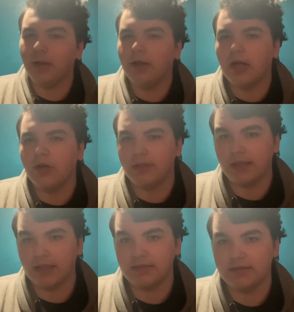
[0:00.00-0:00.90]
how he
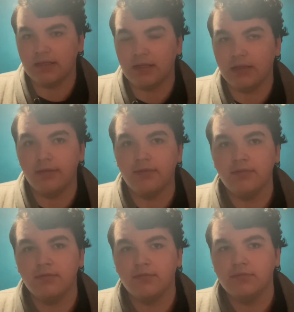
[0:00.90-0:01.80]
has
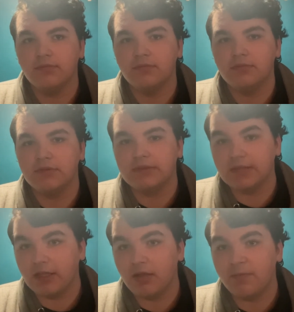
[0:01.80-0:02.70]

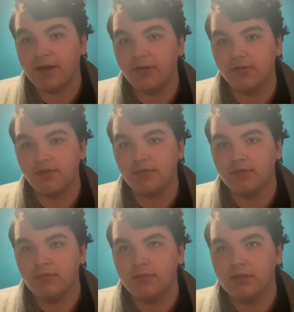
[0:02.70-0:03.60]
psychic powers.
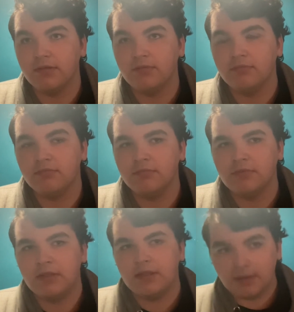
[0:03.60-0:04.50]

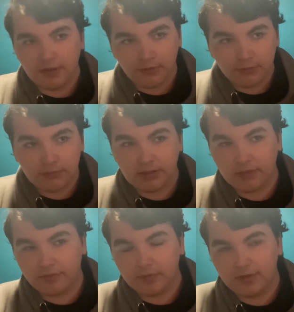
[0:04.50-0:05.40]
And don't
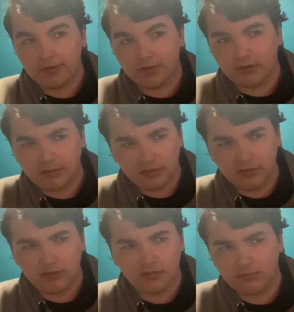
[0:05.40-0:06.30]
give me, oh,
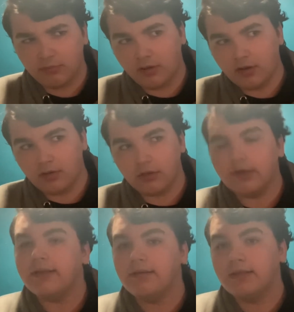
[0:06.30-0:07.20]
it doesn't matter.
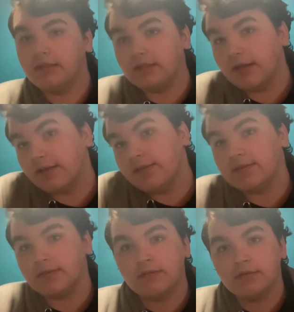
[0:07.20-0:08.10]
It
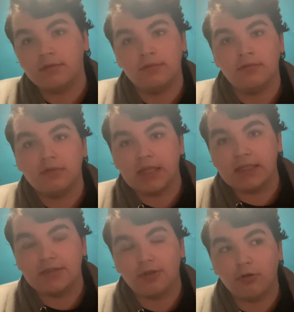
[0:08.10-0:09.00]
does.
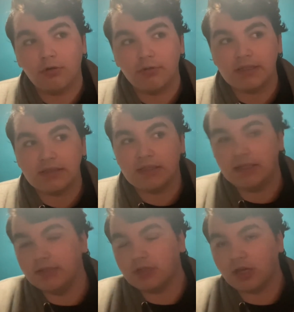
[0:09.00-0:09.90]
That's the whole reason he
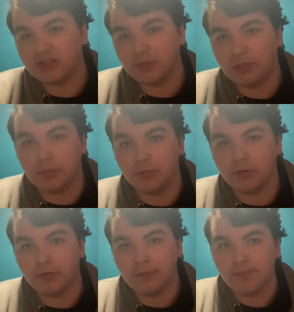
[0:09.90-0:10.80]
can talk to
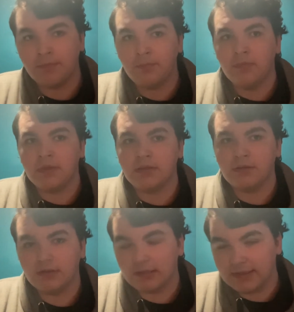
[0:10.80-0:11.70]
people.
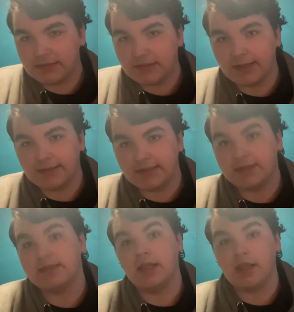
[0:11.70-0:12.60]
It's because he has
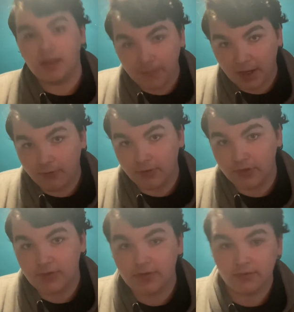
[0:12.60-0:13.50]
psychic
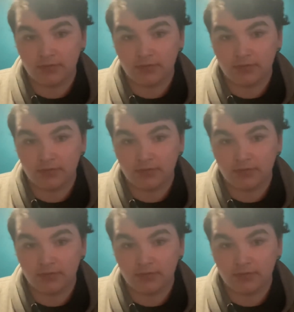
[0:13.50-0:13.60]
powers.